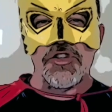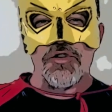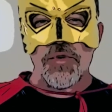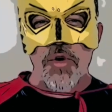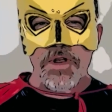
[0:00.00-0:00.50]

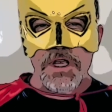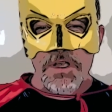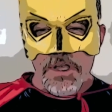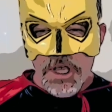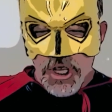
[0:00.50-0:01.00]
growing,
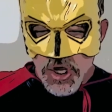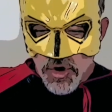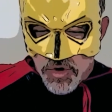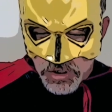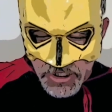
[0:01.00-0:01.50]

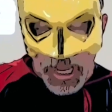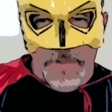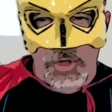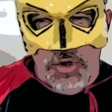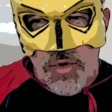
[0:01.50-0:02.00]
it's time
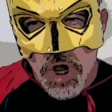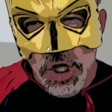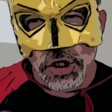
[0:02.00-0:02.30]
to